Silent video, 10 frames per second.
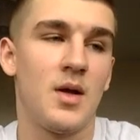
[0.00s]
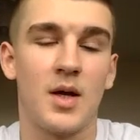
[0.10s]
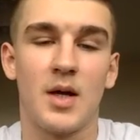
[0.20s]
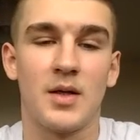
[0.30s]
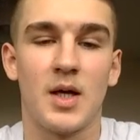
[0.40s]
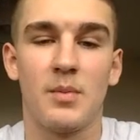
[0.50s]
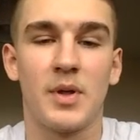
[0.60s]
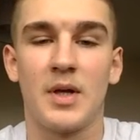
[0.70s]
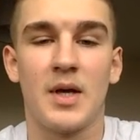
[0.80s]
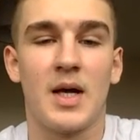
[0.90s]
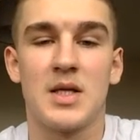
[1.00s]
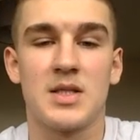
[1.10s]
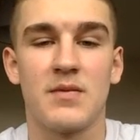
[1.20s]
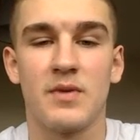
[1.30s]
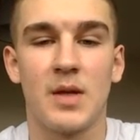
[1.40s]
and yeah, play at the highest
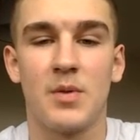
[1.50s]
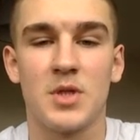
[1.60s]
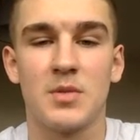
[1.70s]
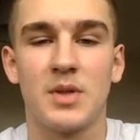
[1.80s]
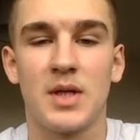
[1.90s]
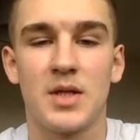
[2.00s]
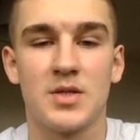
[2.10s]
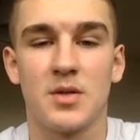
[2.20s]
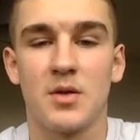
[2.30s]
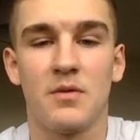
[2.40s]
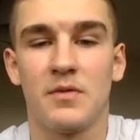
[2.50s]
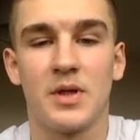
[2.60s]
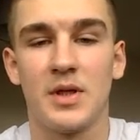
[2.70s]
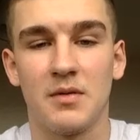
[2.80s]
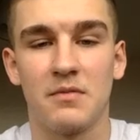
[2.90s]
level I possibly can. So
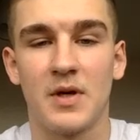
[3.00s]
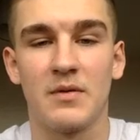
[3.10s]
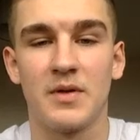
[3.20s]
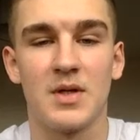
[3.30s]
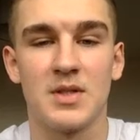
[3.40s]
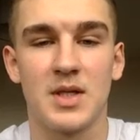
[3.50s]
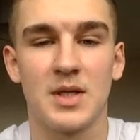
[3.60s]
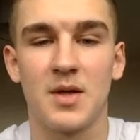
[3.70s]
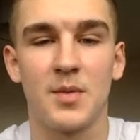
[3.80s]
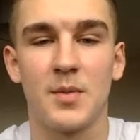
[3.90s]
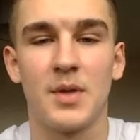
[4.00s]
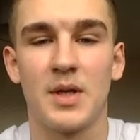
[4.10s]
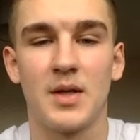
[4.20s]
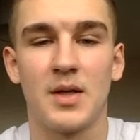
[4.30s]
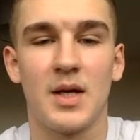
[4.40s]
hopefully in 5 years, I'll be
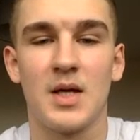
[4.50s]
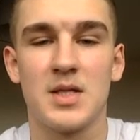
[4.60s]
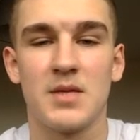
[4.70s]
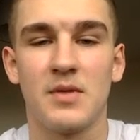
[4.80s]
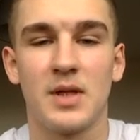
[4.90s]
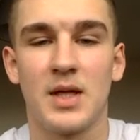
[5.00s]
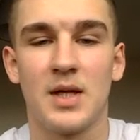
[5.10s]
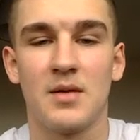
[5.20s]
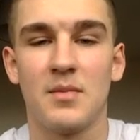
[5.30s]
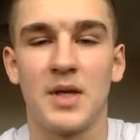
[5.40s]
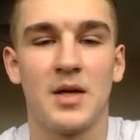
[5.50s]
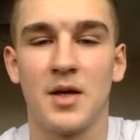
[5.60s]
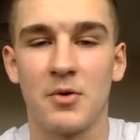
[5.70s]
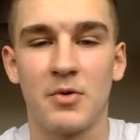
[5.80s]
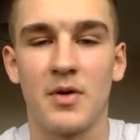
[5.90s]
playing at the highest level I can, making a
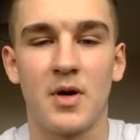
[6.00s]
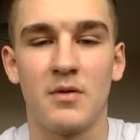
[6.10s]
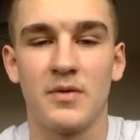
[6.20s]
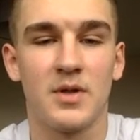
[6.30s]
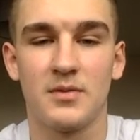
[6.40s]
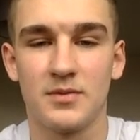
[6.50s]
career out of it.